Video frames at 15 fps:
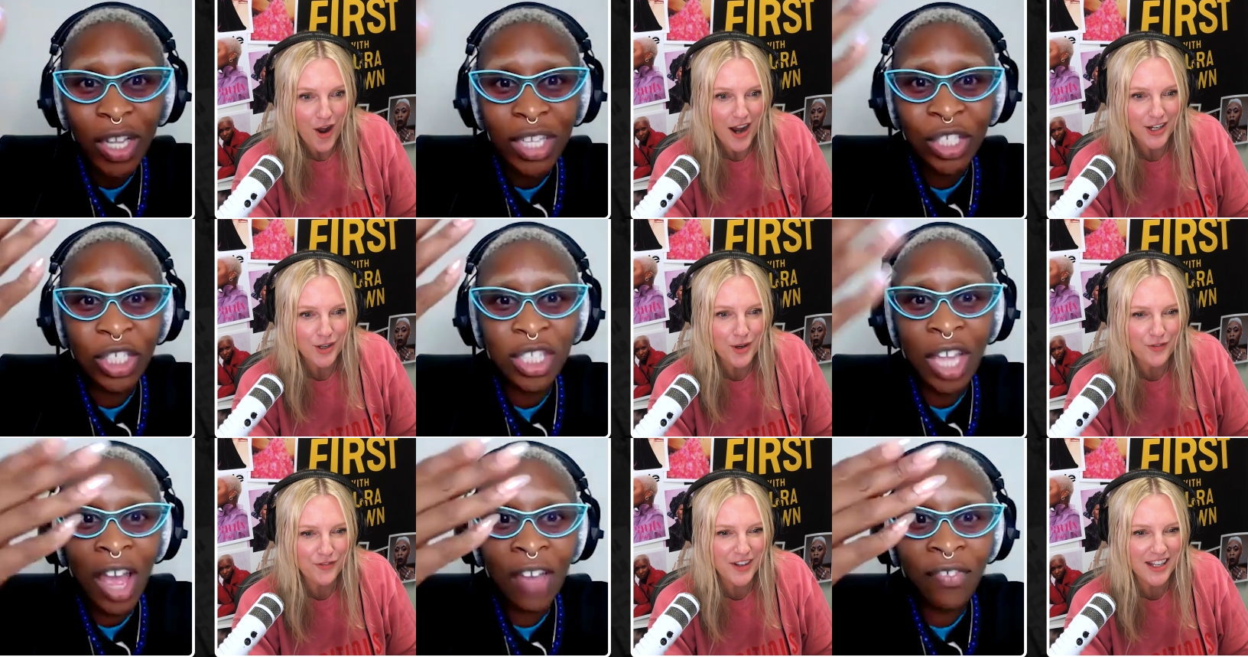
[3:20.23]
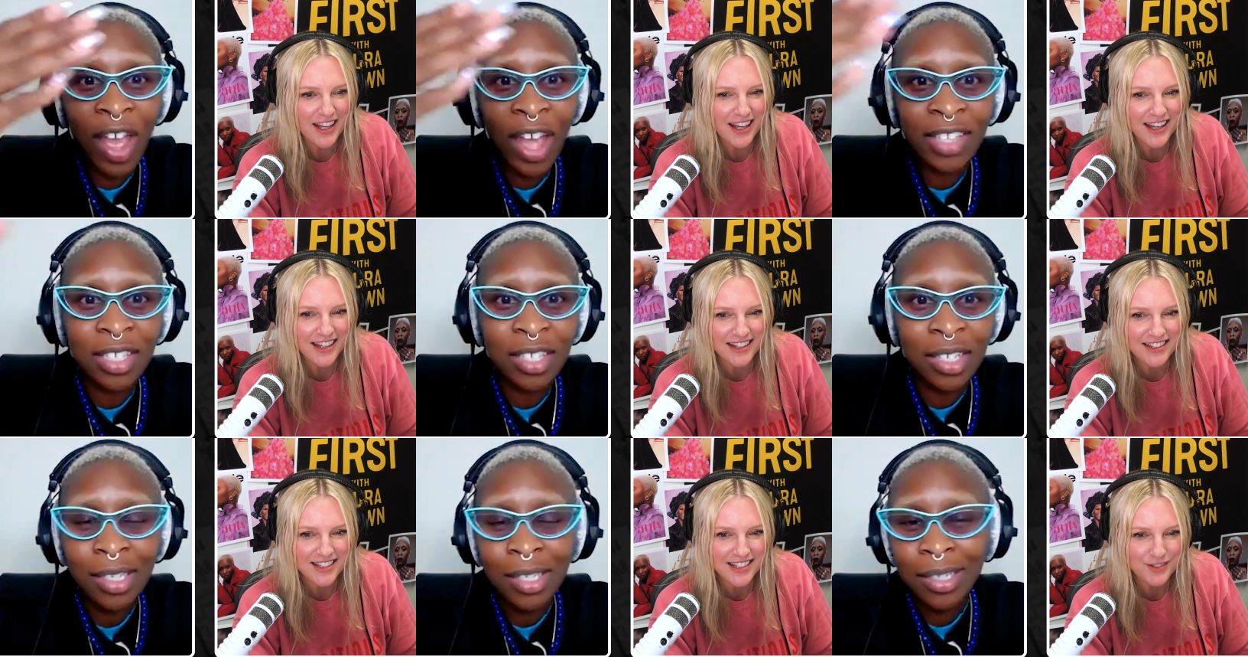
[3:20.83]
Speaker 1: Yeah, I know, I
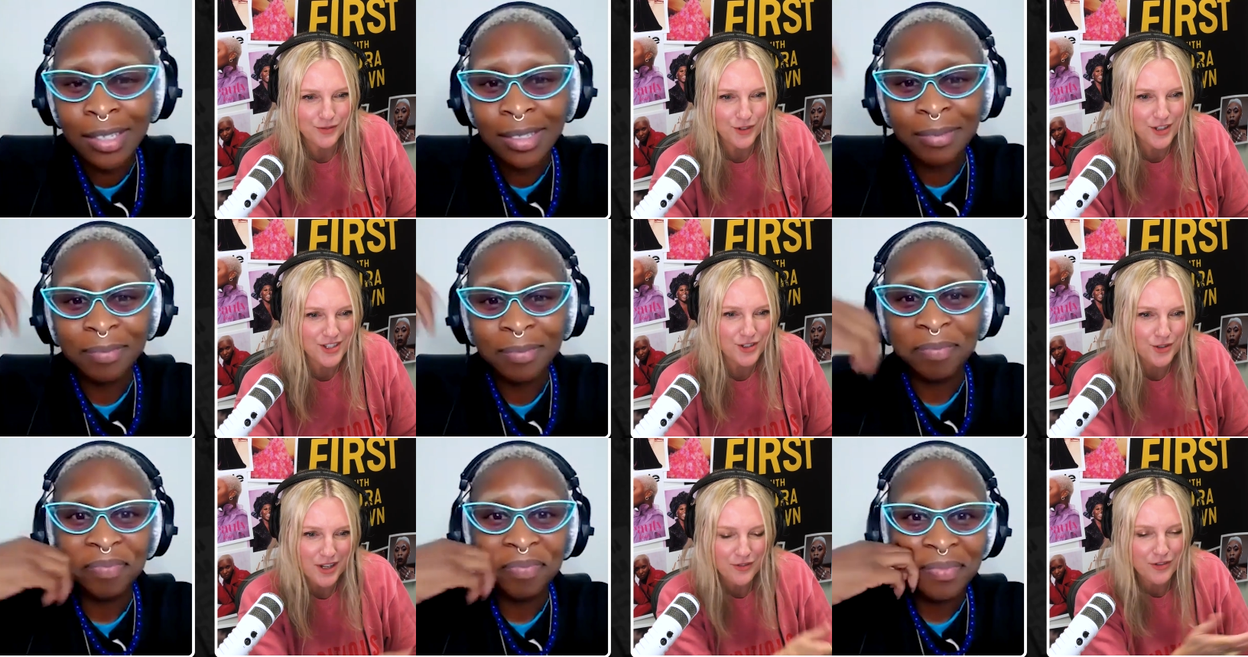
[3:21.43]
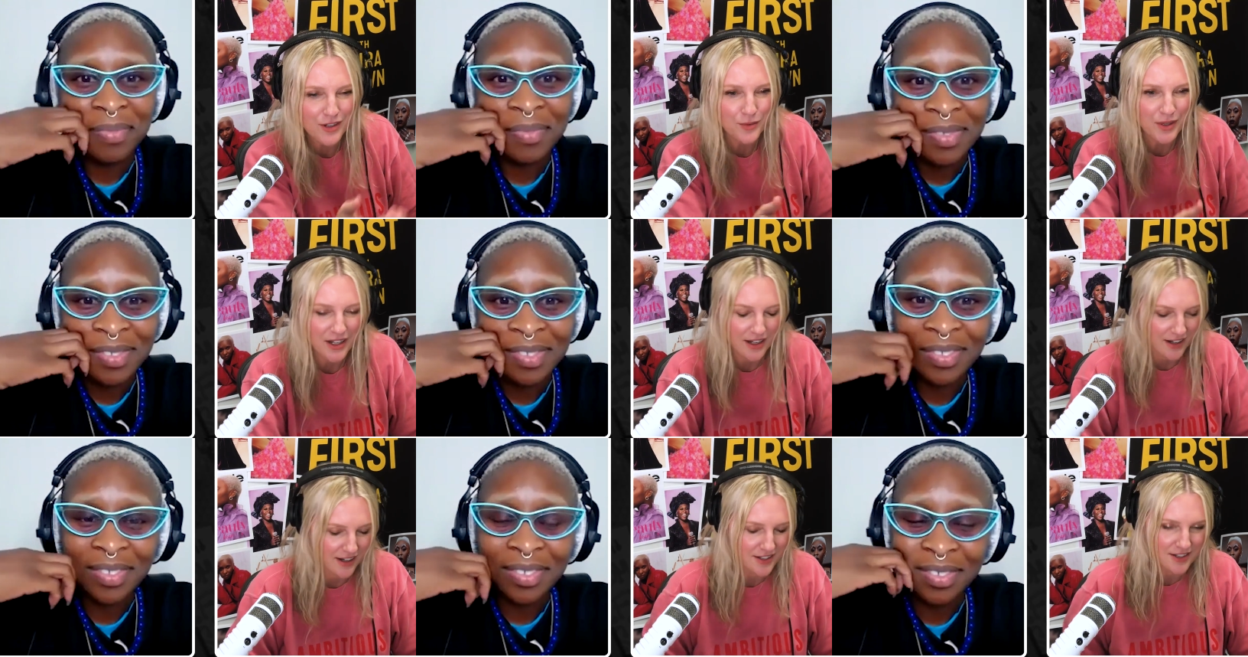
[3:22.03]
forget, because you're
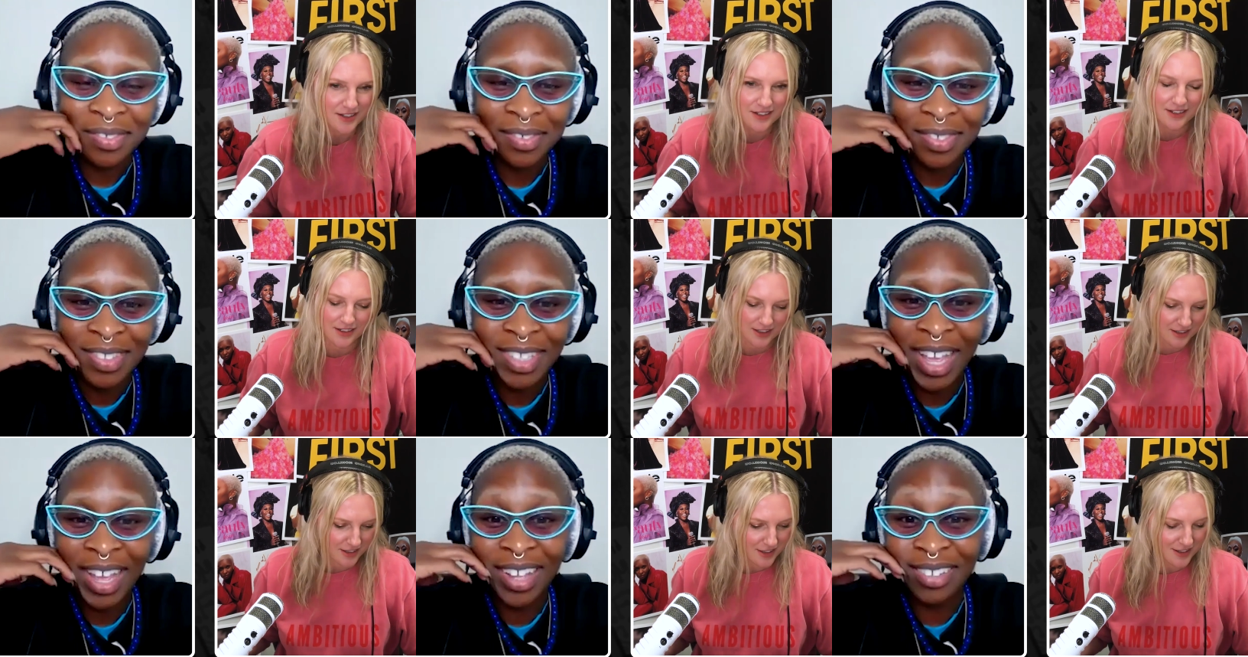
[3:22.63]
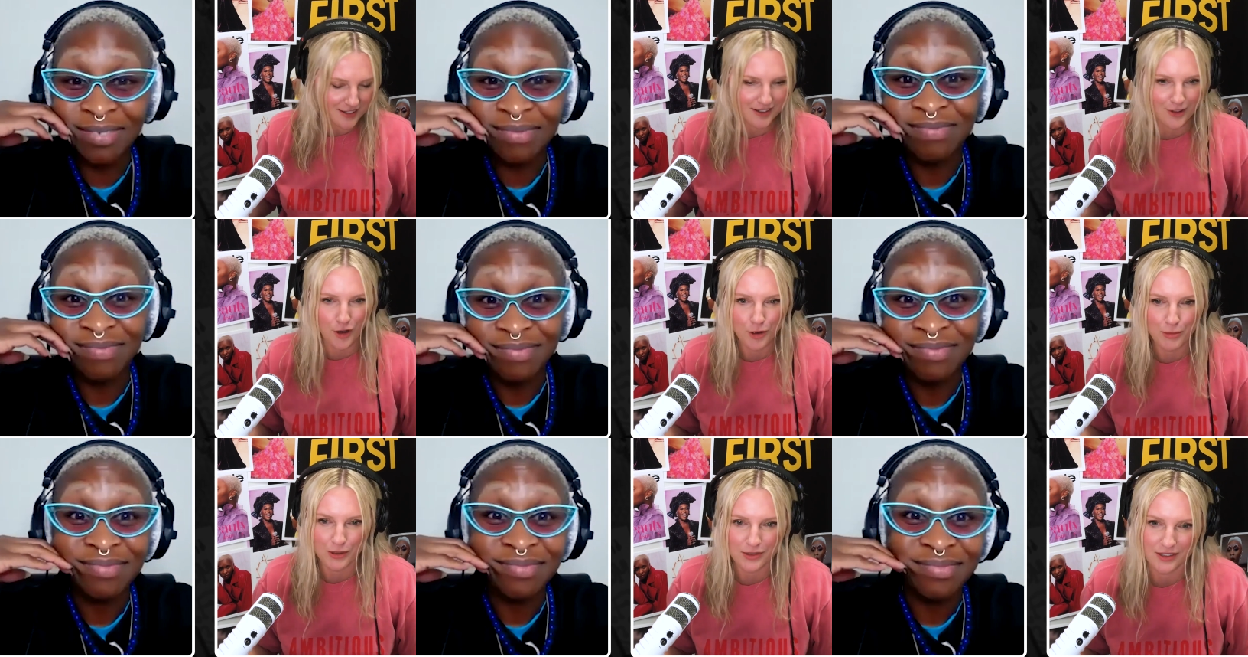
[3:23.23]
everywhere, because you're
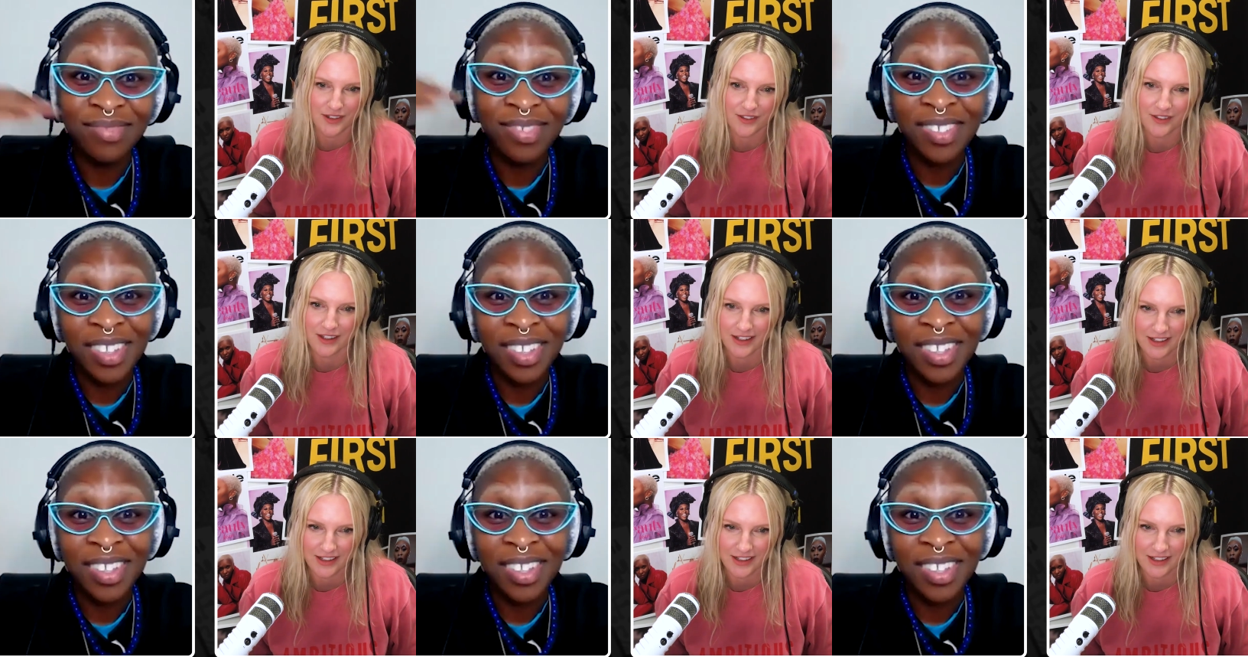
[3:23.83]
global in